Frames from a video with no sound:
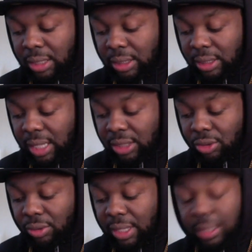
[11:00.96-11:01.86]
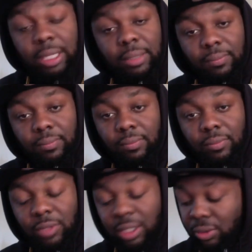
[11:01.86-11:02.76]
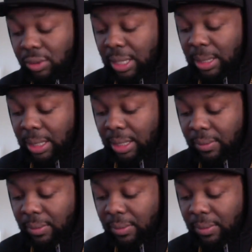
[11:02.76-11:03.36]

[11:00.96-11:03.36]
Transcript: these guys are doing their thing. They're doing their thing.